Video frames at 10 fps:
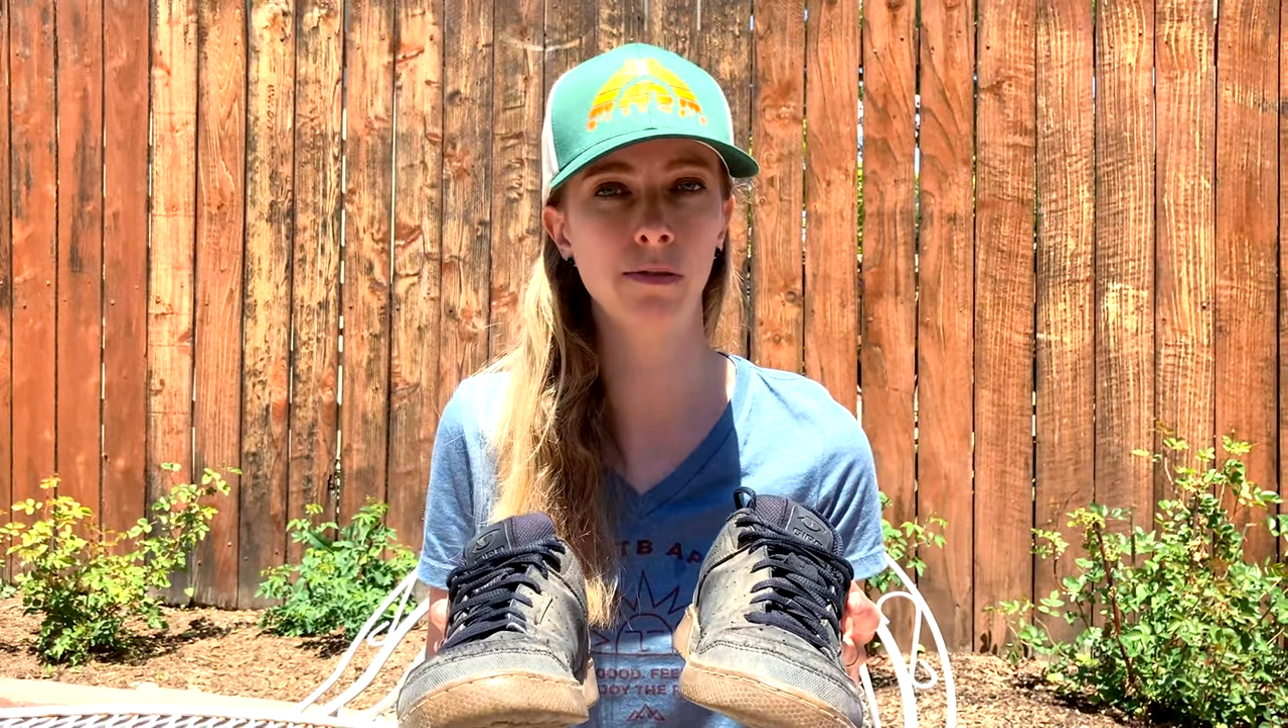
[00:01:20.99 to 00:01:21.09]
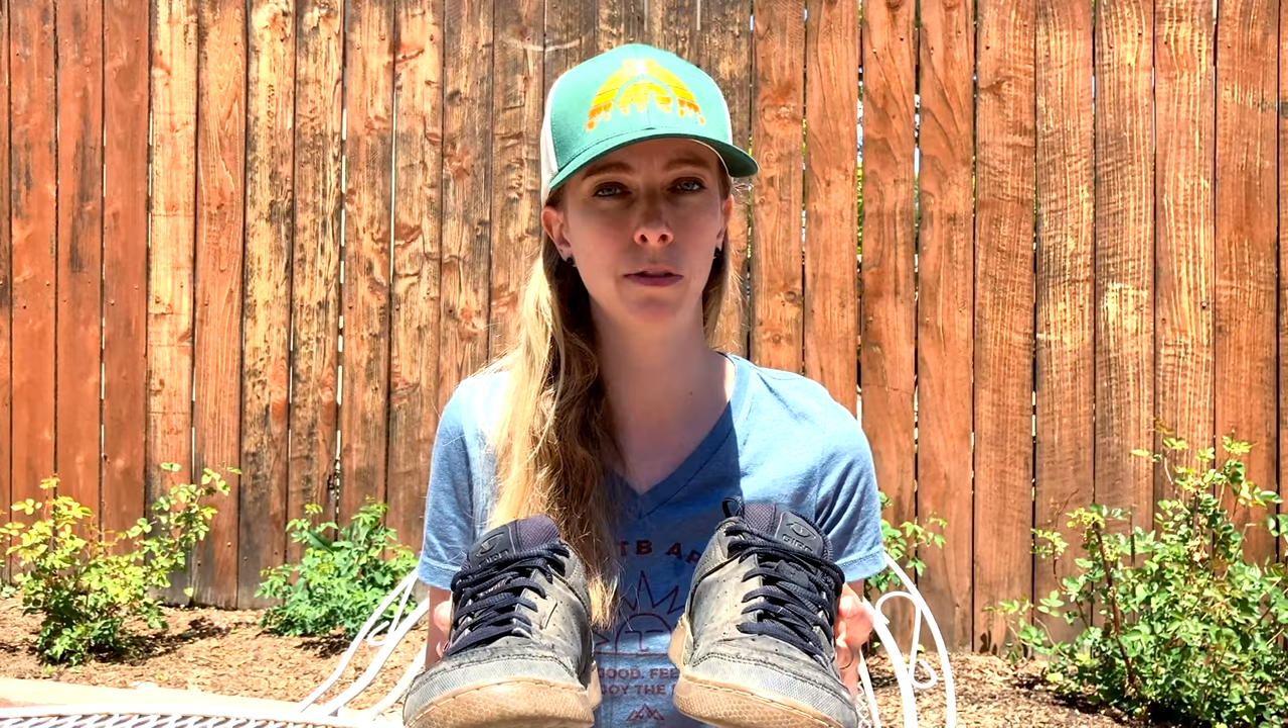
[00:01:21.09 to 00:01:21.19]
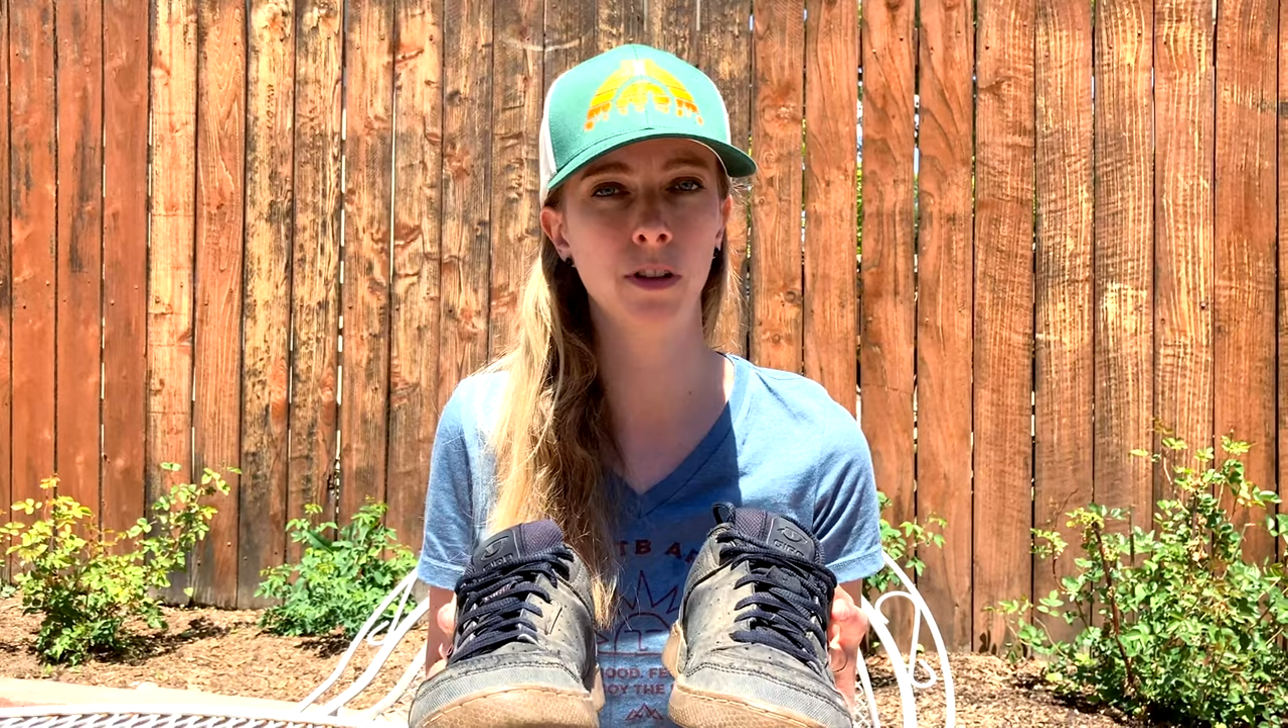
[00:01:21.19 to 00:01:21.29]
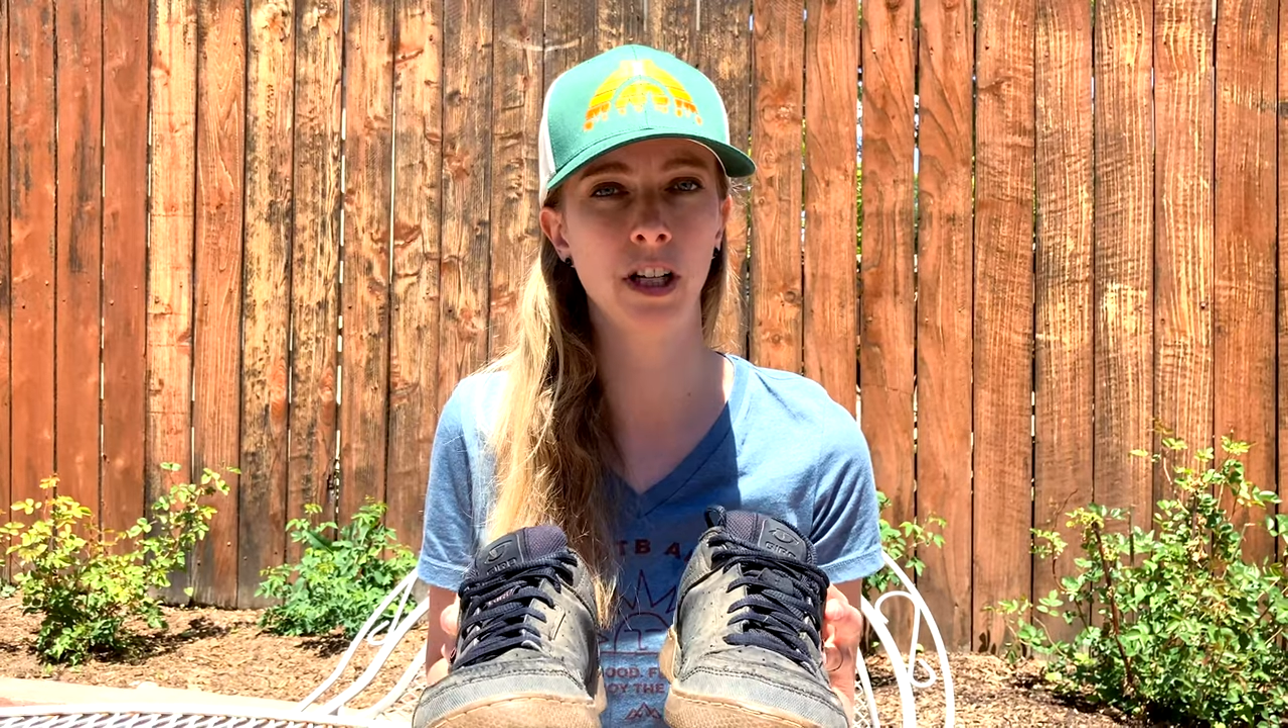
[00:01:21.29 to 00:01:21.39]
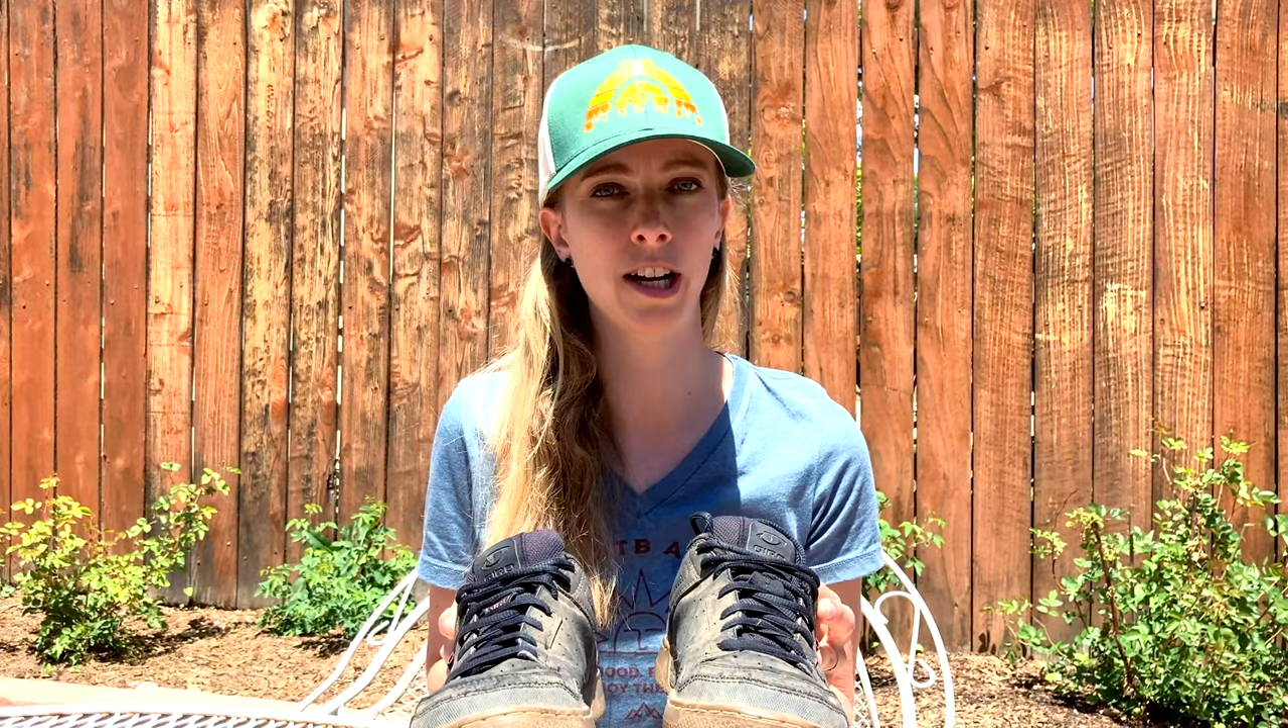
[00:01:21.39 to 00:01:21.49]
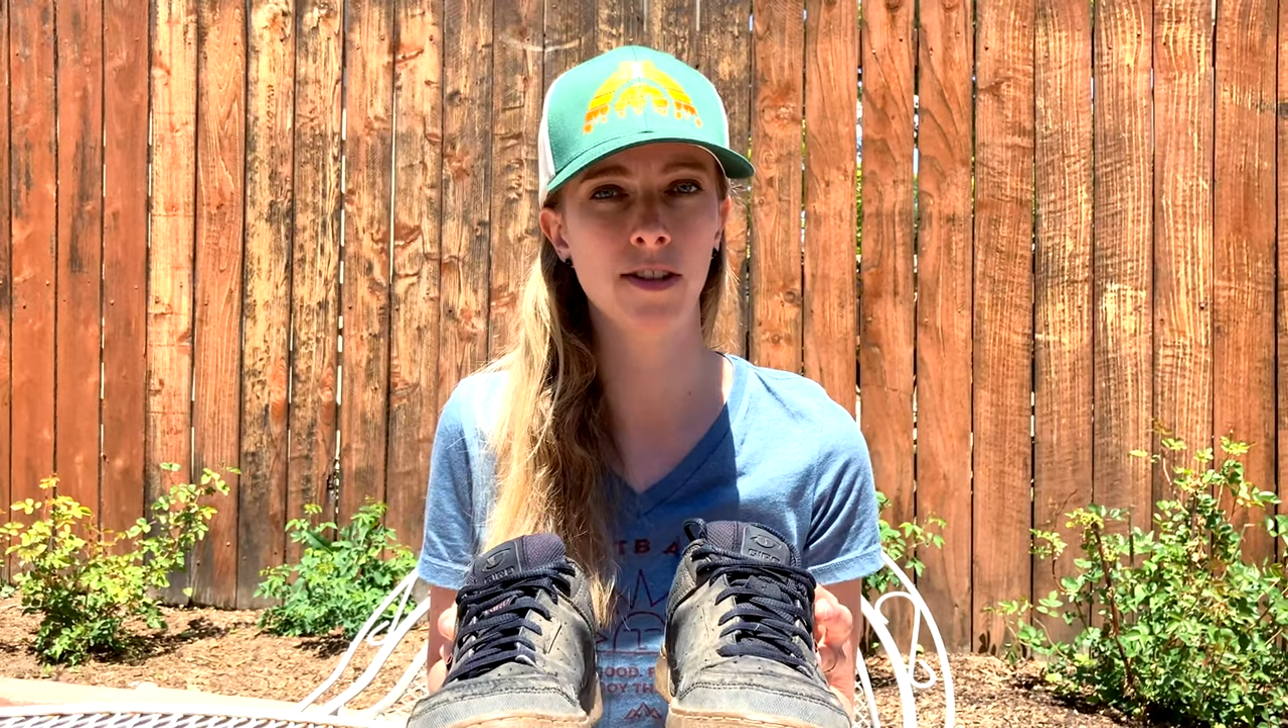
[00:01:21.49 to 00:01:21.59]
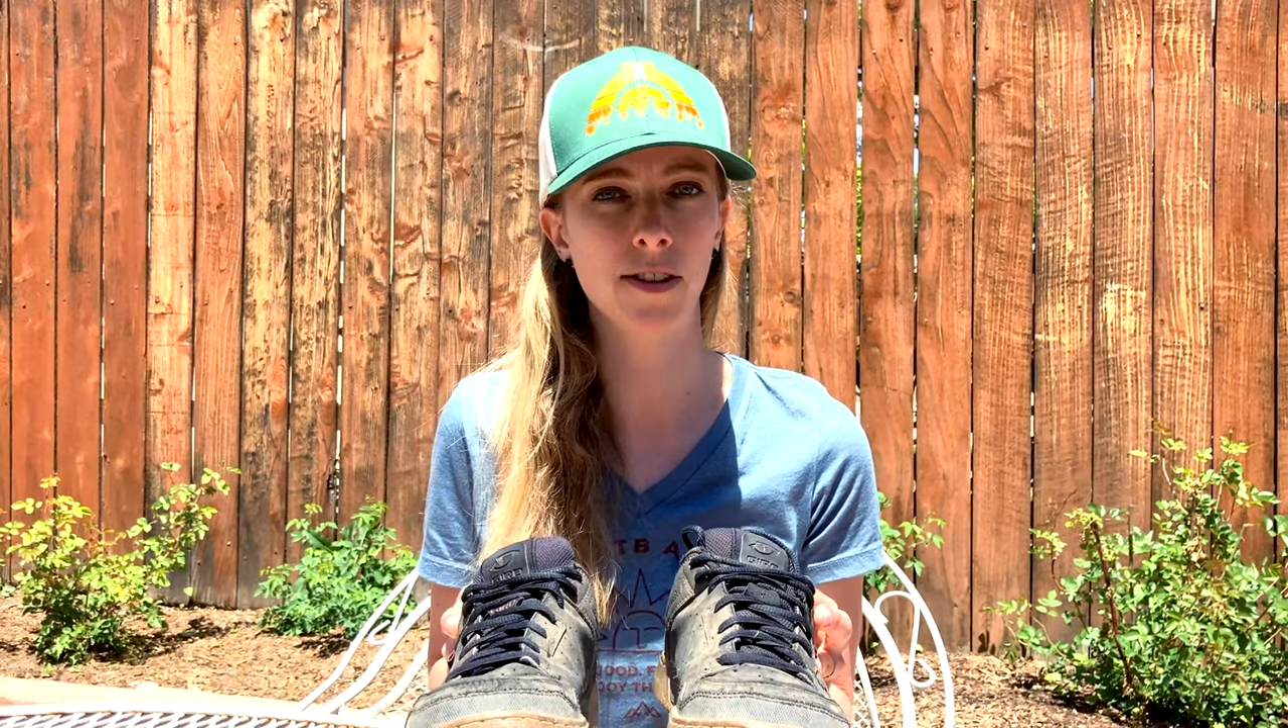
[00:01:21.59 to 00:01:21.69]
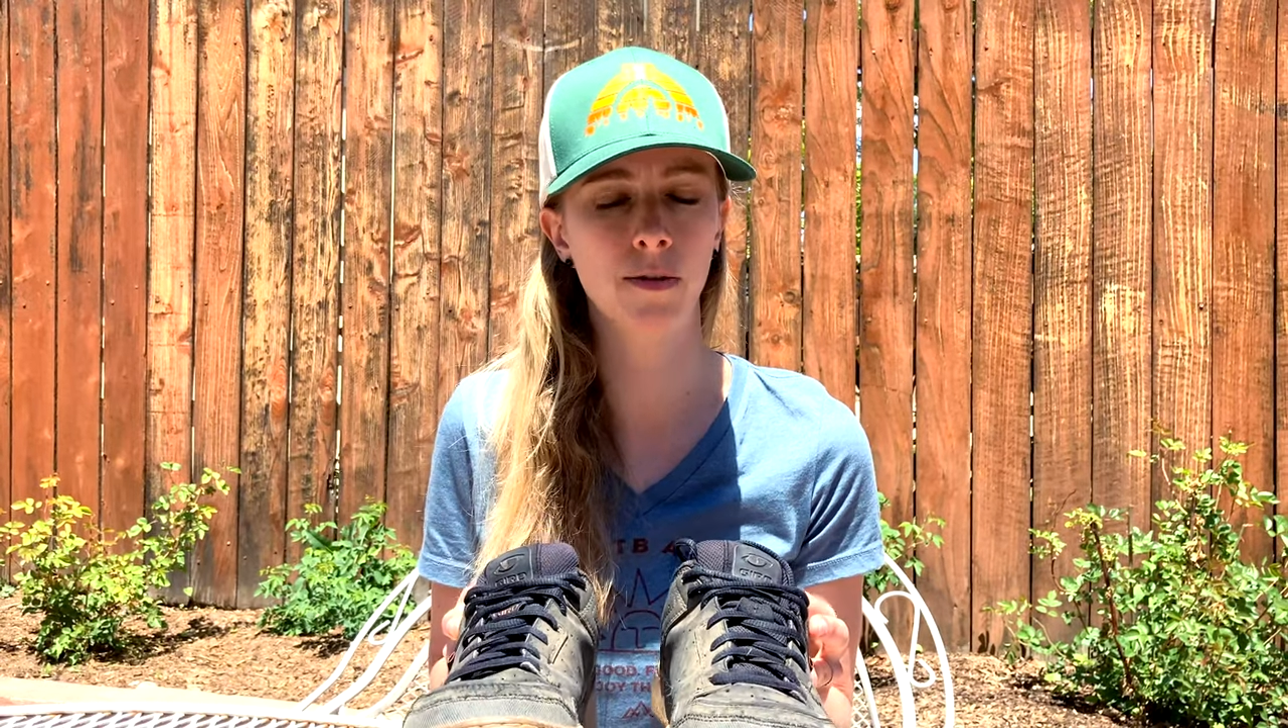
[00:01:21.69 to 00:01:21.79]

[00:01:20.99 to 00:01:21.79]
for the last